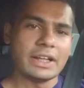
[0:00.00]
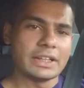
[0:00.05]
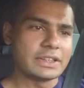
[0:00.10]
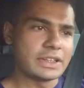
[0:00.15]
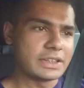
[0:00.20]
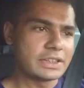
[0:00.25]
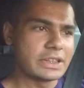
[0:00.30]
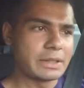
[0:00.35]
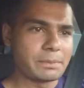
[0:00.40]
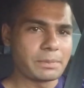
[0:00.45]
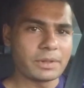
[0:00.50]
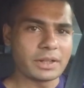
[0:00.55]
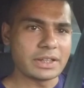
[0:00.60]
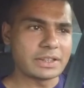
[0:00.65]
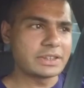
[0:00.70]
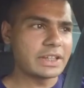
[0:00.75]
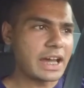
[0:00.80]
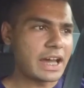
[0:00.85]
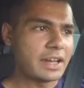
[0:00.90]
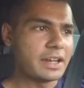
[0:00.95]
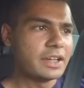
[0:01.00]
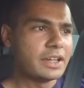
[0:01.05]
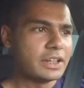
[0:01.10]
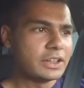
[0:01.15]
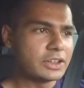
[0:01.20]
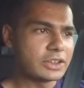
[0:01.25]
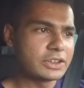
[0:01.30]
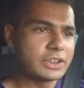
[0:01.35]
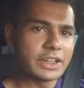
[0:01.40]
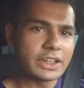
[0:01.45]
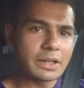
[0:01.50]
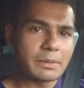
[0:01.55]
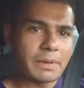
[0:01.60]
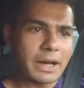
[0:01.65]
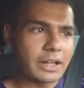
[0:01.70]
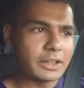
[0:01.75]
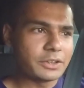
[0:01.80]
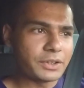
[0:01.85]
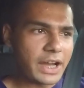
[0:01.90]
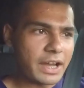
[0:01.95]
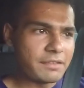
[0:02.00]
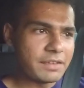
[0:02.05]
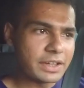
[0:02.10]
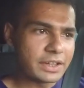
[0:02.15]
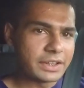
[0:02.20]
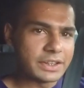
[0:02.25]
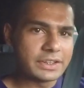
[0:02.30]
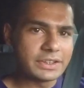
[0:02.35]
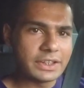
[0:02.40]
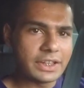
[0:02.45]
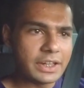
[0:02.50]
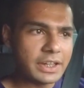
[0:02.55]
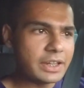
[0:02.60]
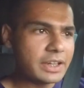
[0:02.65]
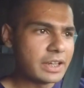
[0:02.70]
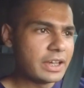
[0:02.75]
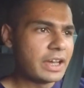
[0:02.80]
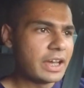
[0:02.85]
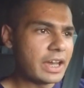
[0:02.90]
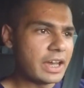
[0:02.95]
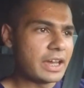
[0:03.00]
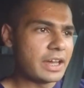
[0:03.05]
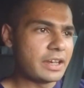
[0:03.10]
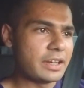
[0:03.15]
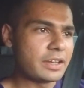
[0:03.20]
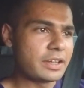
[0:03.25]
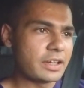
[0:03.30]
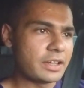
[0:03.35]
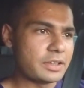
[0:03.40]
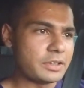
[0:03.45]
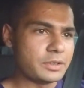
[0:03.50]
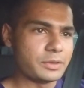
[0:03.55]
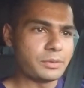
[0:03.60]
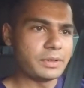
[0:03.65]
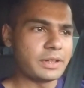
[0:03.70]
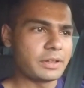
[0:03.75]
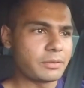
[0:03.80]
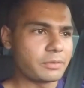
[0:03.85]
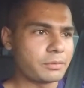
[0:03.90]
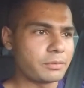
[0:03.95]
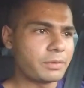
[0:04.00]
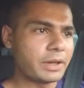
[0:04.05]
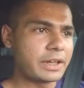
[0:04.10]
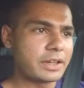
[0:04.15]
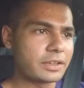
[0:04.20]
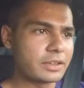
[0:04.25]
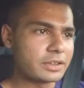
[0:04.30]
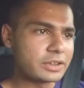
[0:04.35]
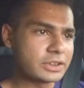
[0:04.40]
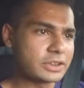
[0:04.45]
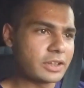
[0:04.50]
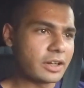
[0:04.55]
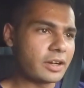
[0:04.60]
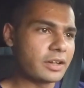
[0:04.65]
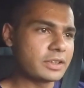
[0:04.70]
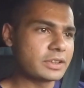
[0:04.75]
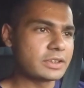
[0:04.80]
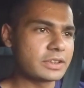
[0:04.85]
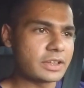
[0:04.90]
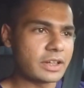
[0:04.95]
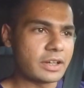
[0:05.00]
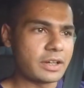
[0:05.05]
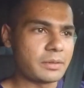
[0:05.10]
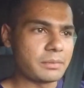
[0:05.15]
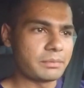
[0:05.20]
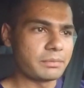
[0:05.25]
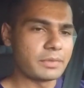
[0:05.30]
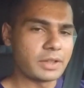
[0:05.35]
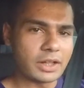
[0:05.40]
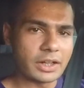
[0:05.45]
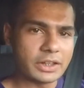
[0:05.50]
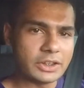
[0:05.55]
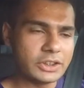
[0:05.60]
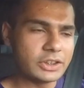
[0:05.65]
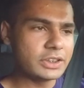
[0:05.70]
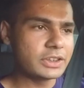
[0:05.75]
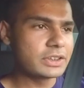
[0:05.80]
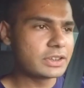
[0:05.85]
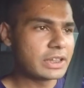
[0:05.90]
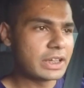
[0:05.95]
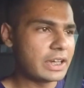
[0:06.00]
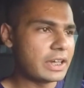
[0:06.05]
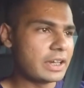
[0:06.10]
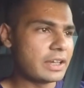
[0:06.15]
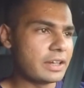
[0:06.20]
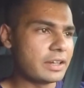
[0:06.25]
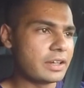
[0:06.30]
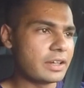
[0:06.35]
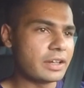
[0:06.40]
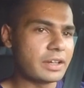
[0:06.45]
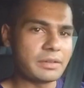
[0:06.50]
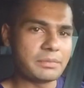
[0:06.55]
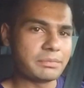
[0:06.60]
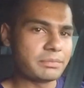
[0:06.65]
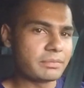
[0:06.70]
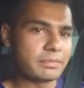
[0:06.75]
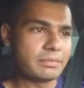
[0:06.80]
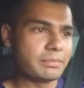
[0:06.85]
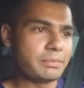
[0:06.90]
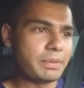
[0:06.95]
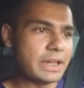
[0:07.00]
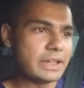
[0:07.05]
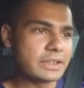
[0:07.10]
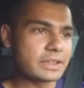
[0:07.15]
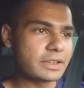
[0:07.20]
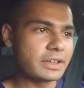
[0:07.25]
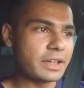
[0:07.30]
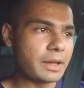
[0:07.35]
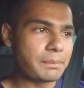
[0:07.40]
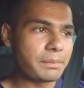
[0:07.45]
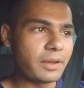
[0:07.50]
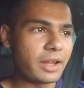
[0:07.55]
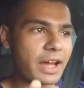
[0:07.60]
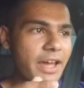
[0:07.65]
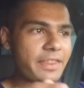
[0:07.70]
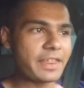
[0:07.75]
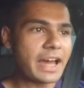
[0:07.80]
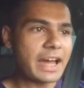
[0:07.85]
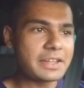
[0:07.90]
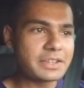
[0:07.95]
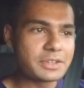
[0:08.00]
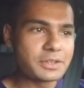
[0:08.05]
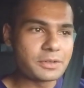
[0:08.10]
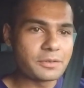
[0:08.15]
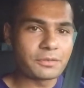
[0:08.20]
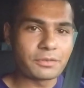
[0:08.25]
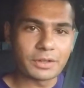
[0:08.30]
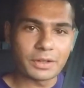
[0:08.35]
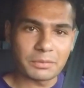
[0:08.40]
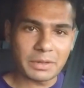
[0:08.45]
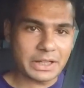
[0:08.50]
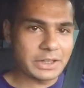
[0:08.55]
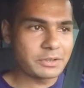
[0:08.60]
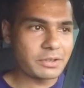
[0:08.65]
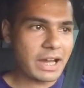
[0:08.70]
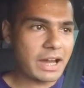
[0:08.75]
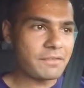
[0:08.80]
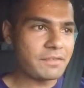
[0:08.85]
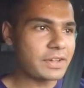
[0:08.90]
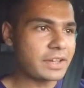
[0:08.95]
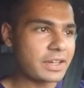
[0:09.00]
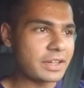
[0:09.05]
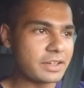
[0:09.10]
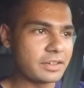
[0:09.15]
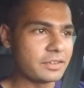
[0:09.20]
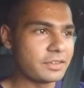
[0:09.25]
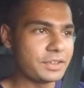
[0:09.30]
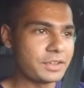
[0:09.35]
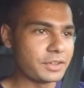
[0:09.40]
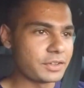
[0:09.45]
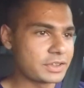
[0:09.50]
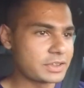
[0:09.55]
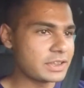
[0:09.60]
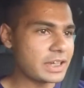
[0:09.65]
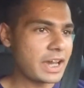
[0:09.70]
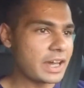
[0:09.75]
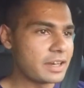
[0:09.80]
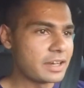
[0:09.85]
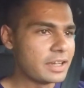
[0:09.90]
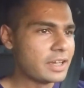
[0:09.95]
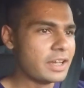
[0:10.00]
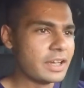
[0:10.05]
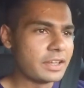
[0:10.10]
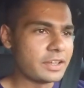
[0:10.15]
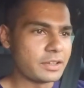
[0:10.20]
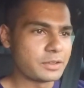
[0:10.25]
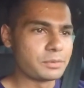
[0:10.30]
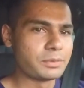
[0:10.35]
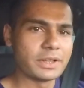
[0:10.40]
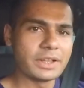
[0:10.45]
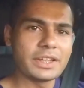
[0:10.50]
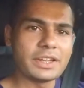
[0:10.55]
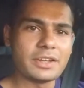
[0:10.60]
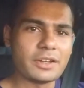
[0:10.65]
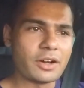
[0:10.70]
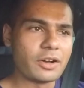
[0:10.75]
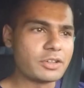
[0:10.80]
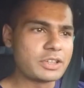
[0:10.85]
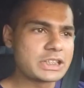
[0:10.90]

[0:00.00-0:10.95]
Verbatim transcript: It's as simple as that. Just think about driving in the city and uh, doing regular starts, um, launches, and uh, basically apply that to freeway traffic, and you're set there's really no